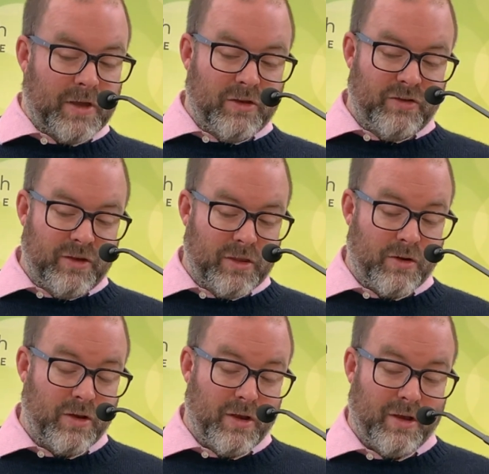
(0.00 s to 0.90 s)
can you see
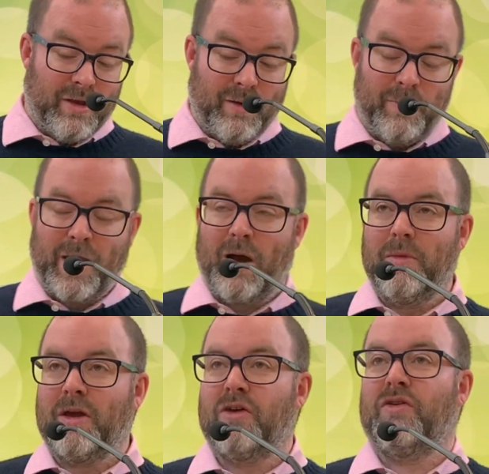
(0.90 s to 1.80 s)
that
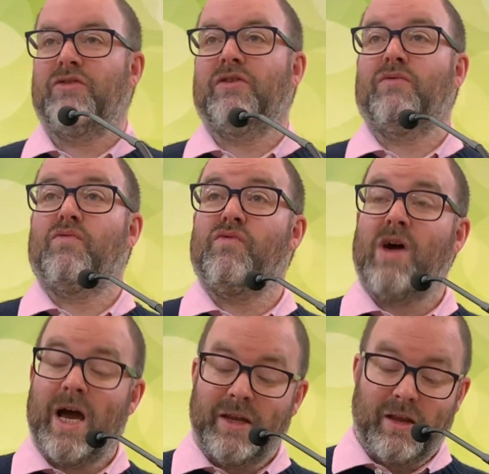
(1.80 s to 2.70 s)
becoming a Christian
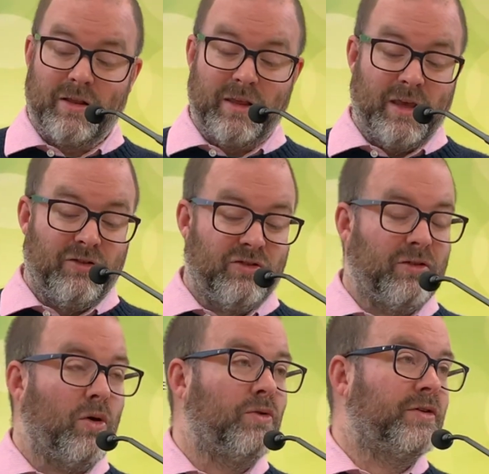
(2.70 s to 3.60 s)
radically
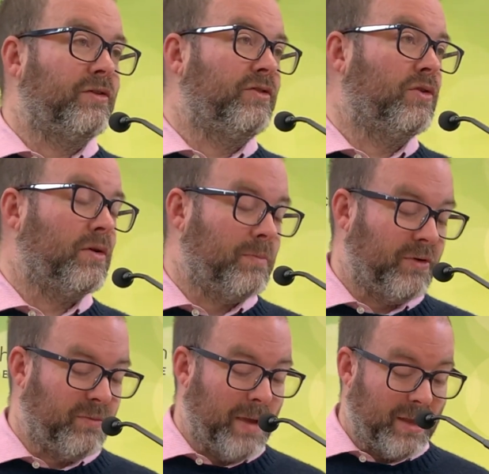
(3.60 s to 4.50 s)
alters your
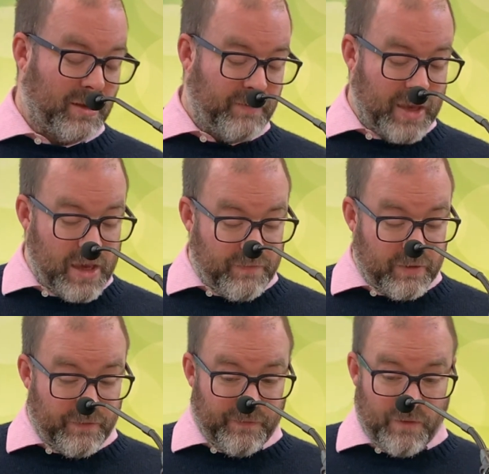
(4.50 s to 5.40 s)
perspective,
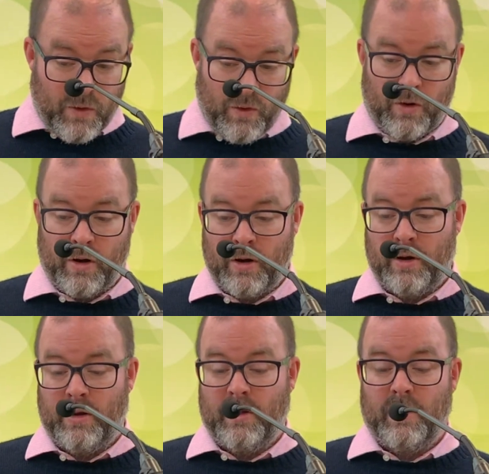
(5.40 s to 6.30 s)
even for
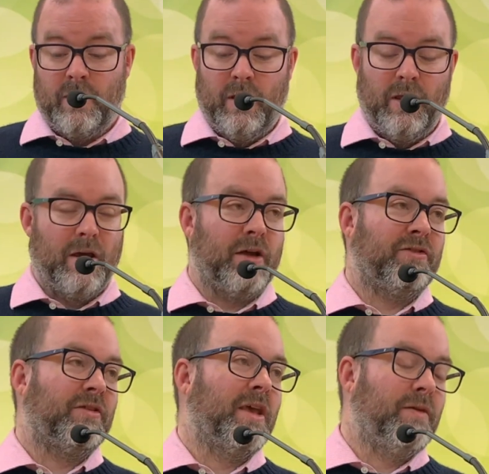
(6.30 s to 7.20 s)
a
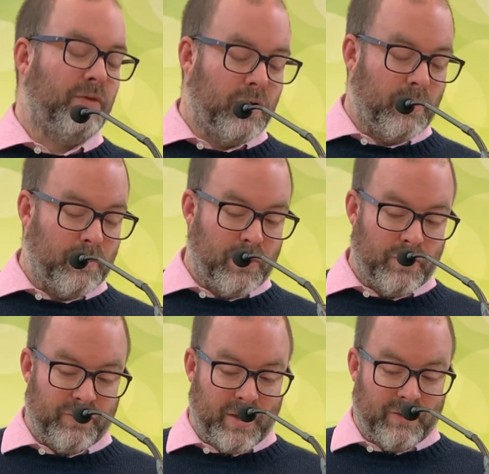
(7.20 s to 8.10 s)
slave? Look at what
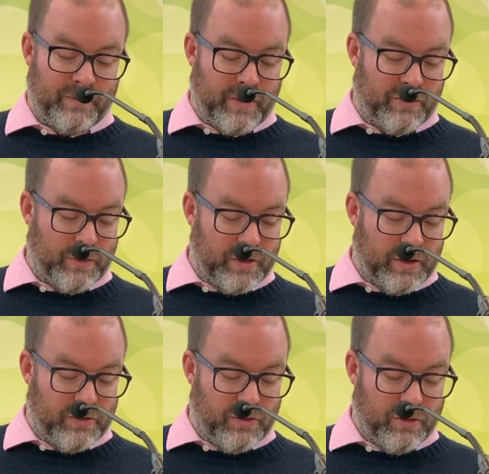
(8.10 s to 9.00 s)
Paul says in verse
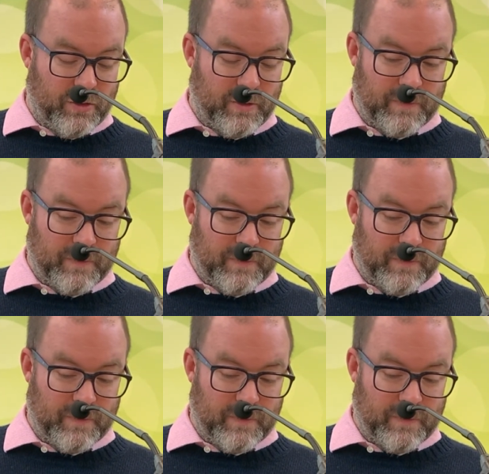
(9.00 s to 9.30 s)
22.